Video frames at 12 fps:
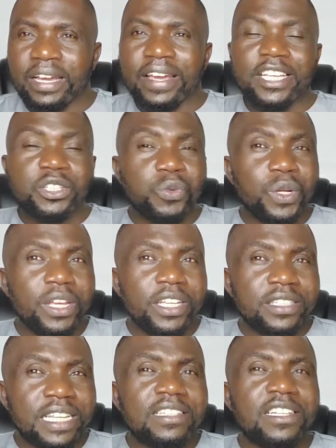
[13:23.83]
Is
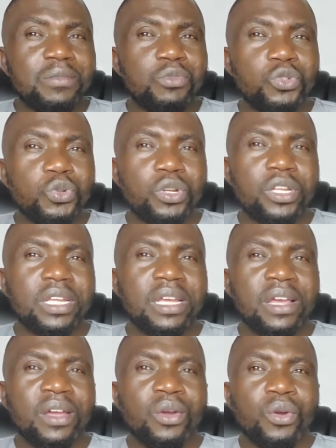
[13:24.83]
Justin Muturi
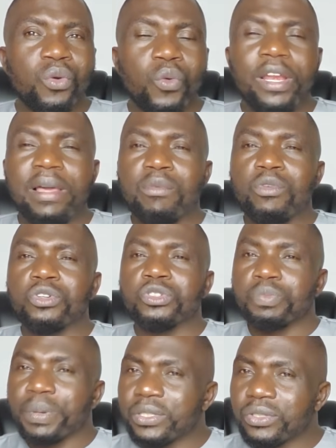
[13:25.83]
William Ruto's
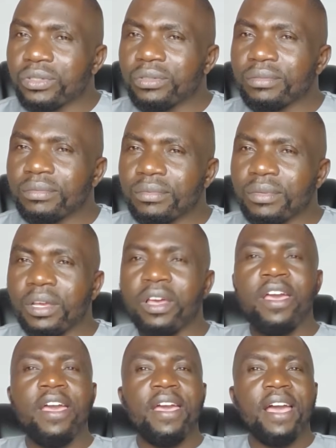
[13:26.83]
person?
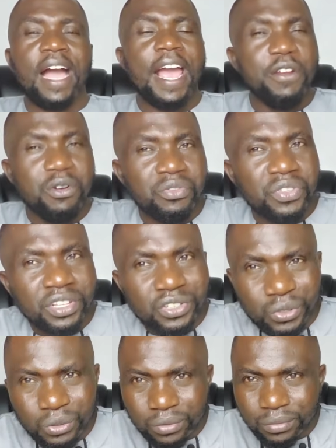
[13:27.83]
I don't think
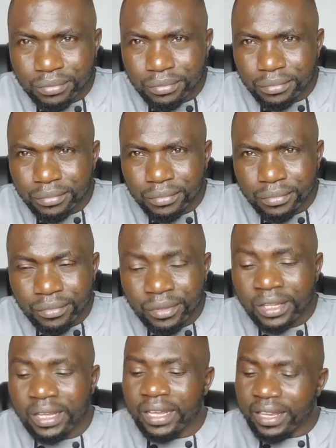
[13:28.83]
so.
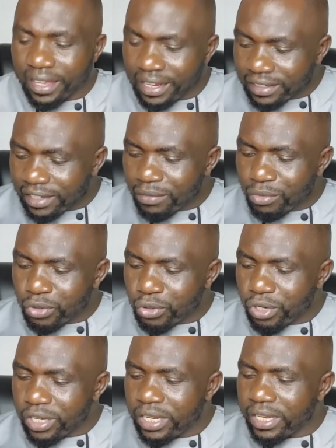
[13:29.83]
Justin
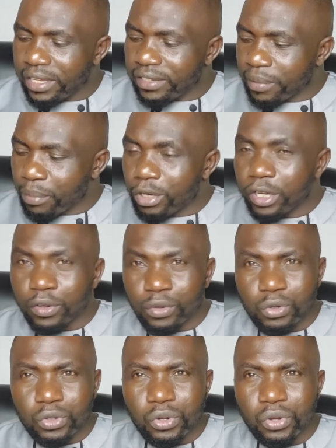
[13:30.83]
Muturi supported
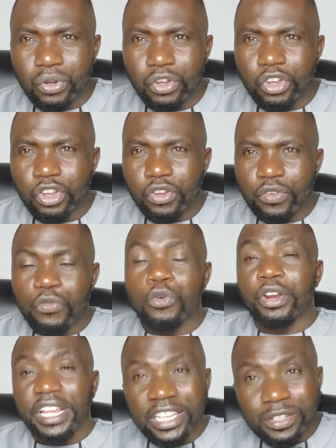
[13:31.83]
Ruto for
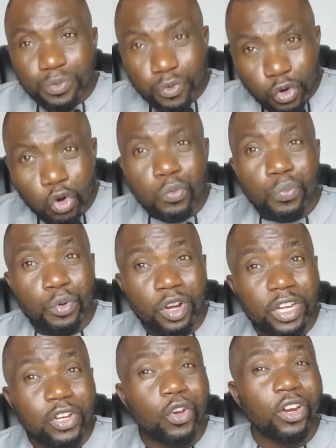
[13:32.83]
his own
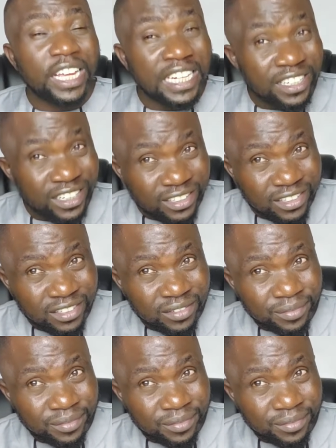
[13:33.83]
political interest.